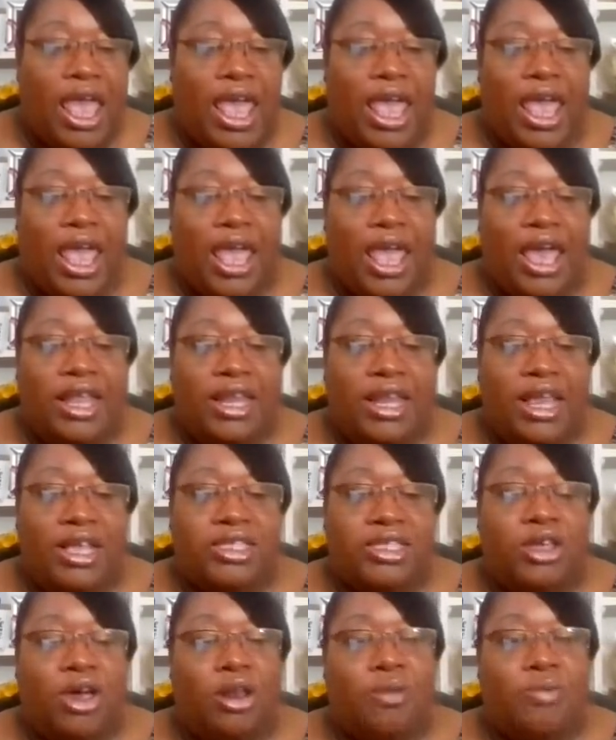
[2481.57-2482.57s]
And
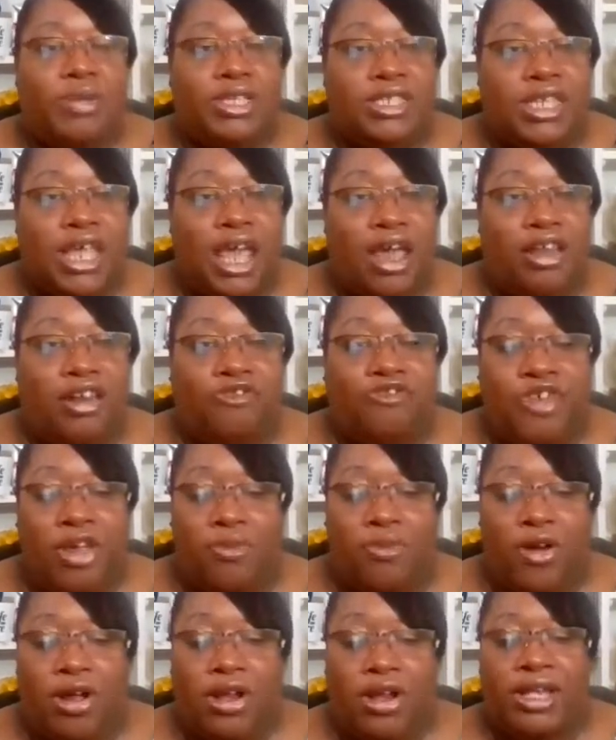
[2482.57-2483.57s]
it's going to be Saturday,
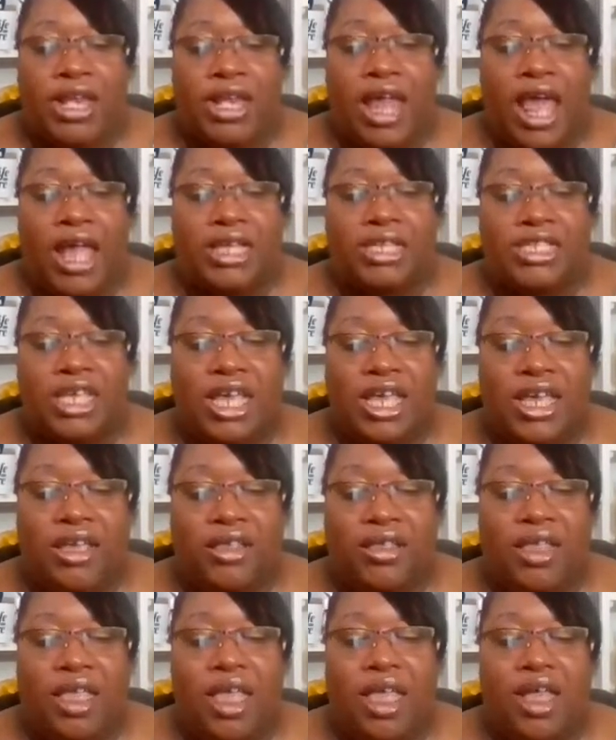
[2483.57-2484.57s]
February the
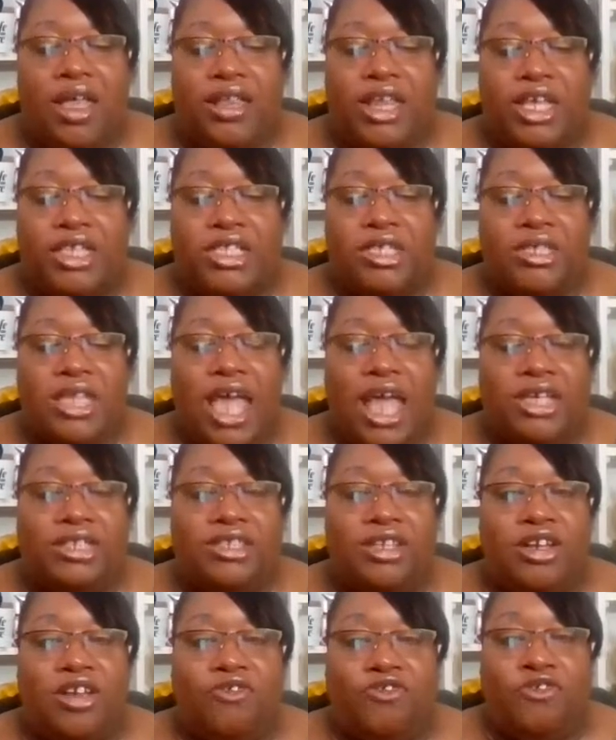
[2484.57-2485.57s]
19th. This is
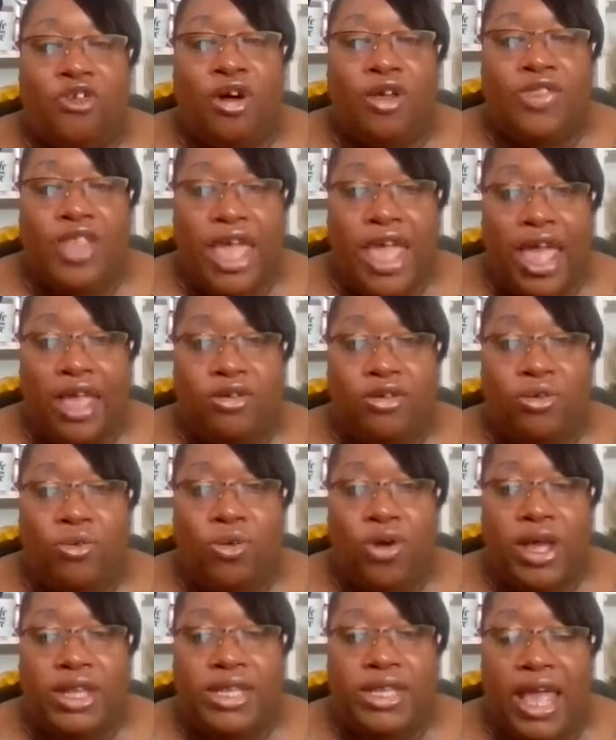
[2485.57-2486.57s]
actually the 4th
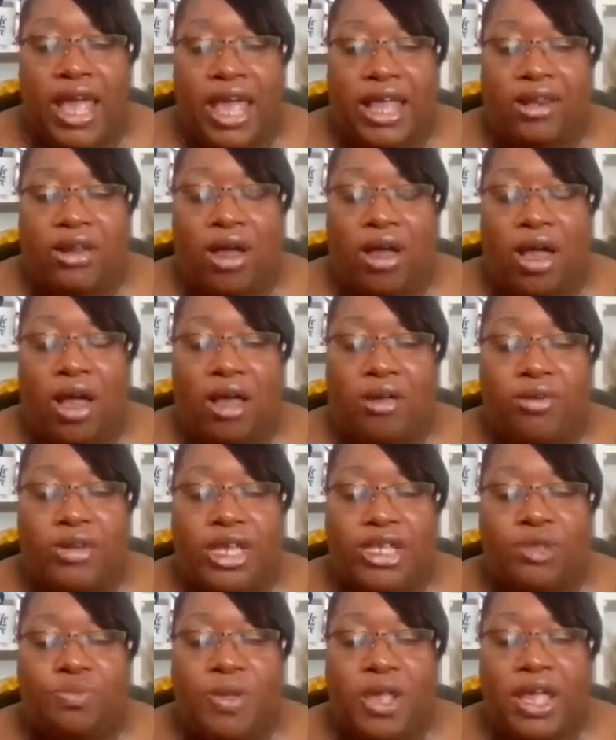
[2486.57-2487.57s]
annual one
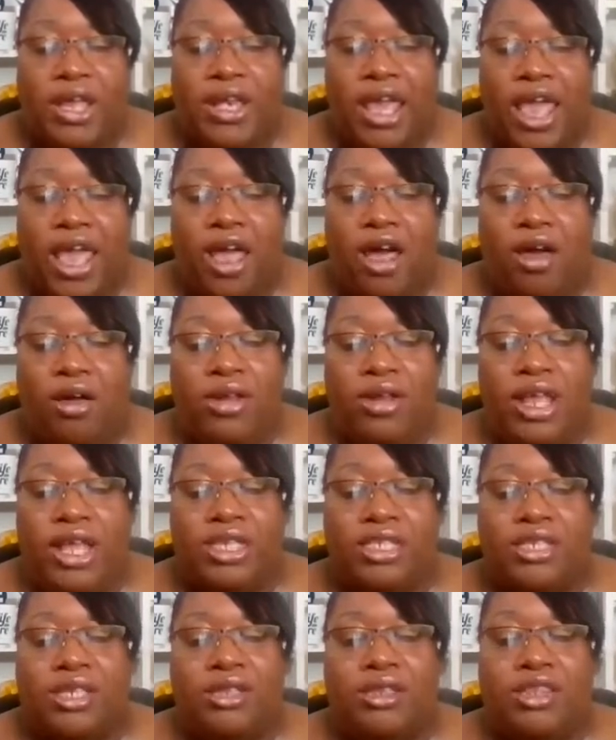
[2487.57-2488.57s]
that's being held.
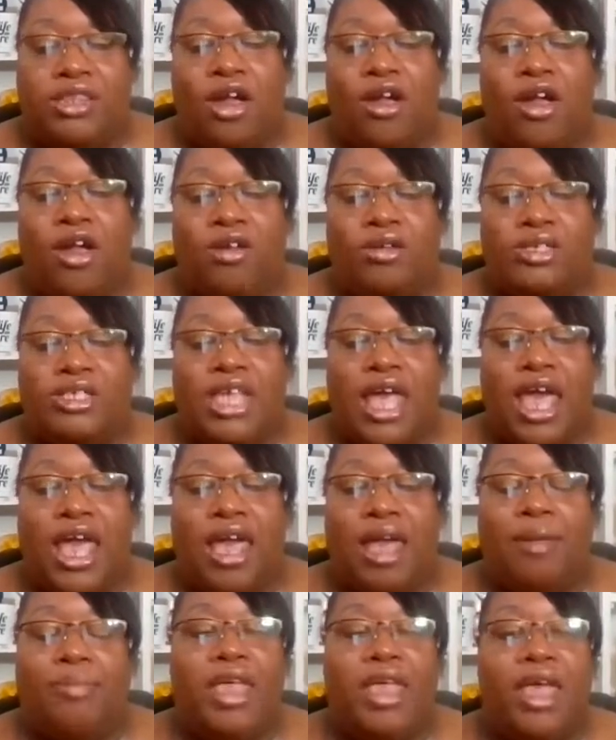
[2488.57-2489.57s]
It's the third
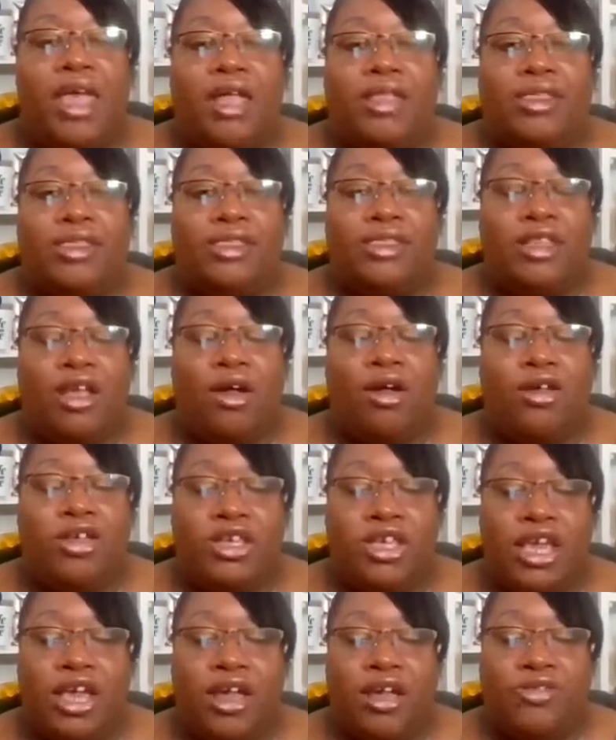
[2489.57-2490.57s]

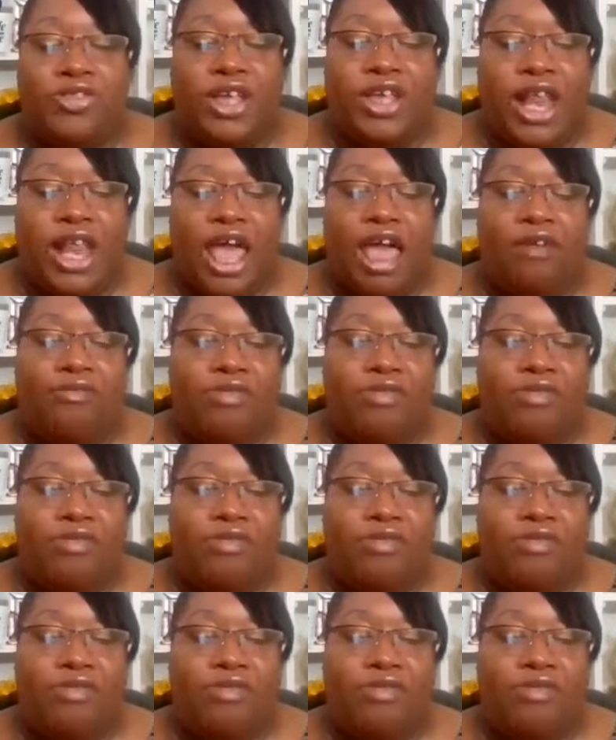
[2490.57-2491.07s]
year that